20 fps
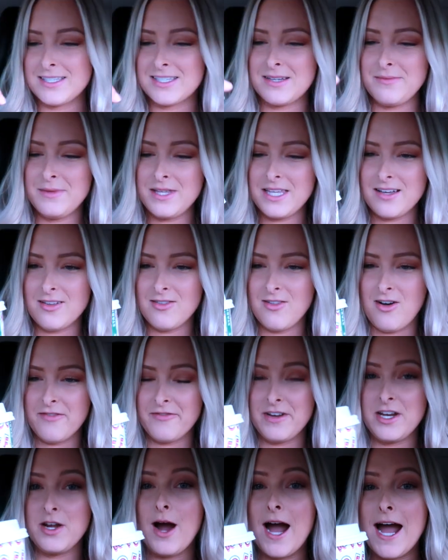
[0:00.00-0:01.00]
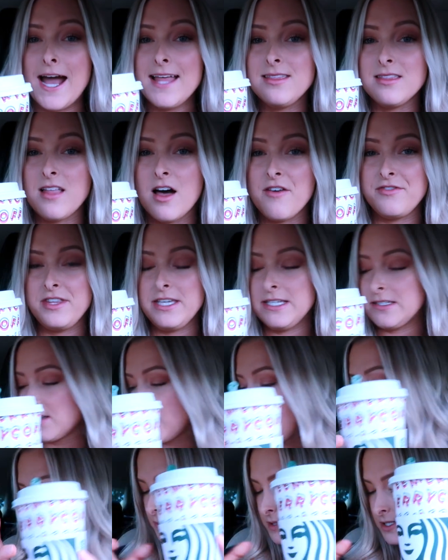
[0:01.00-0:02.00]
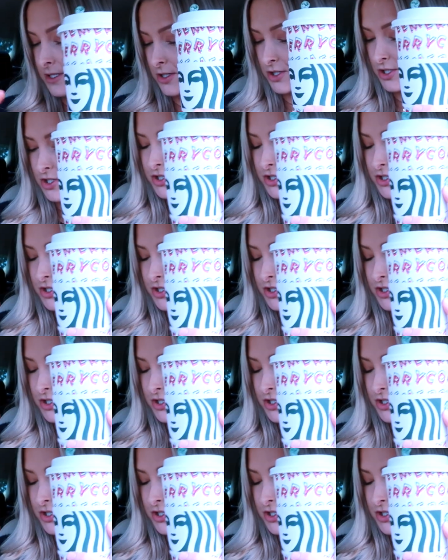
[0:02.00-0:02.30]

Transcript: is gonna be like a long video. I love these cups. They're